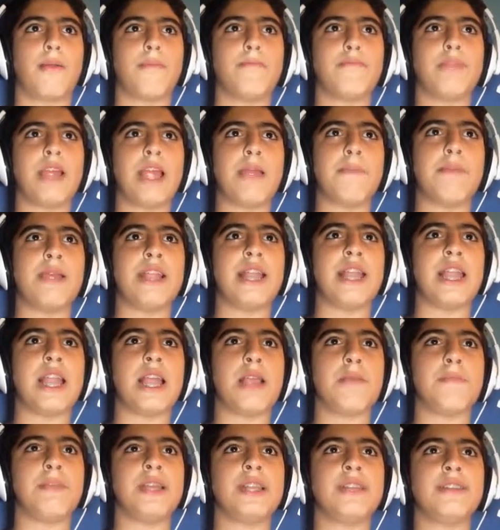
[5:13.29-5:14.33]
Baby,
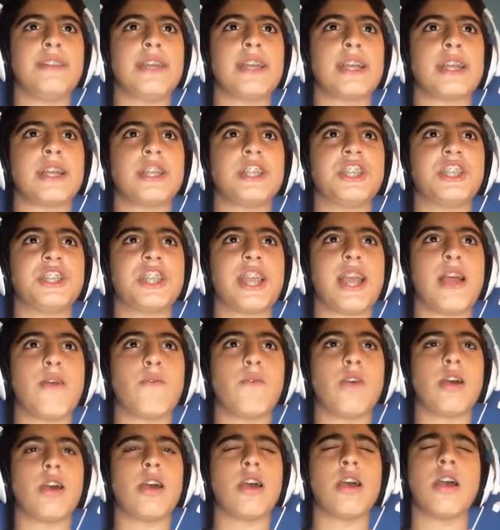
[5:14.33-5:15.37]
let me take a
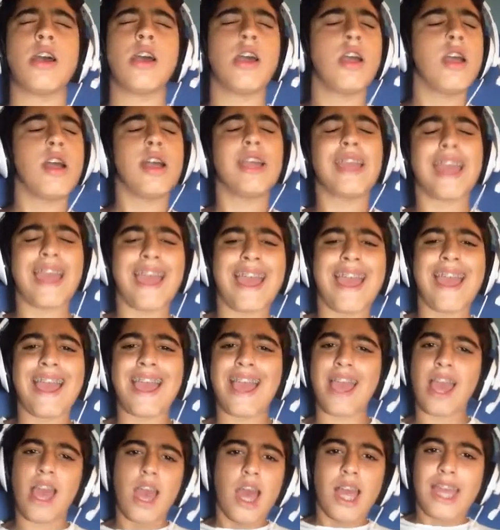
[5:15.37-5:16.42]
shower.
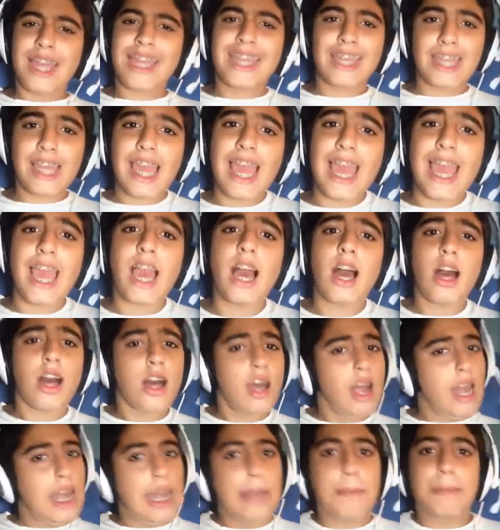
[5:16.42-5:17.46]
Yeah,
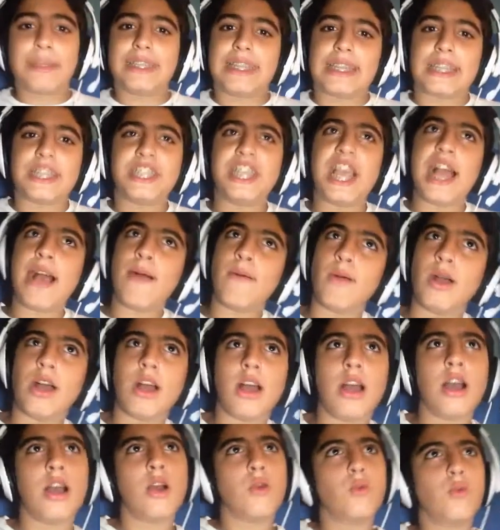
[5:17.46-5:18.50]
yeah, let me take a
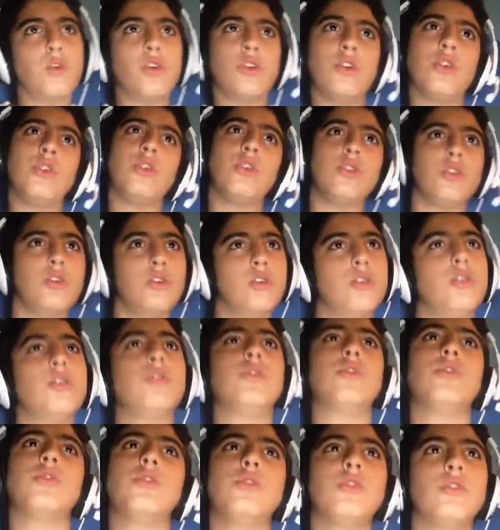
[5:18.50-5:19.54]
shower.
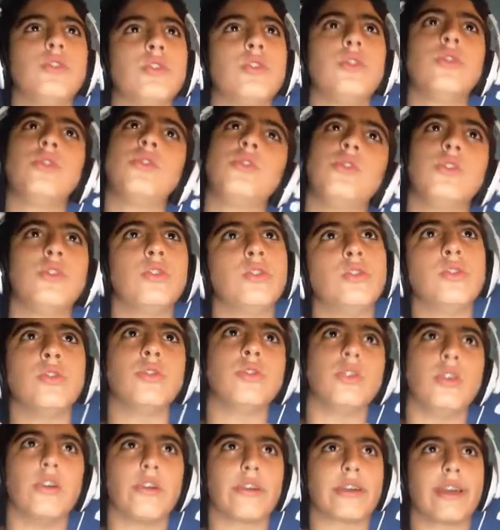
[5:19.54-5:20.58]
Ooh.
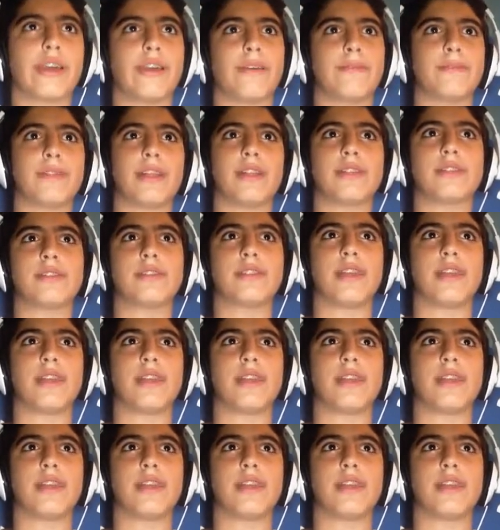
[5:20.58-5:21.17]
Okay, that's